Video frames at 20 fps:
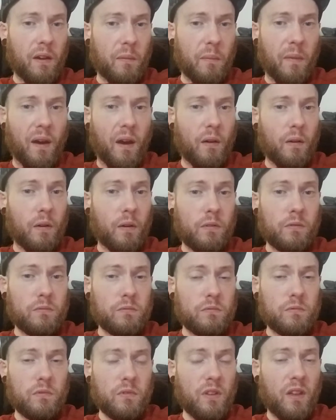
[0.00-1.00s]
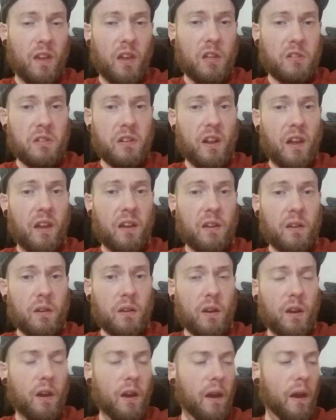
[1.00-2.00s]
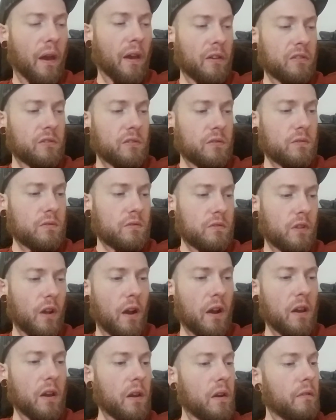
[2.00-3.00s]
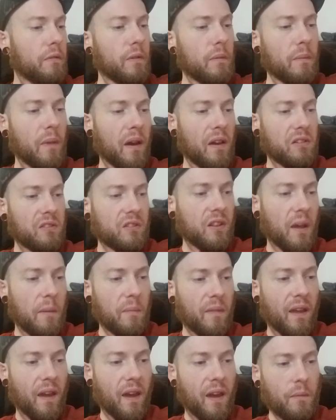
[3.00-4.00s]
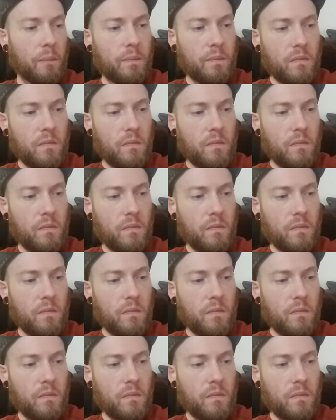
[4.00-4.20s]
About the age of 9, I start hearing from my stepdad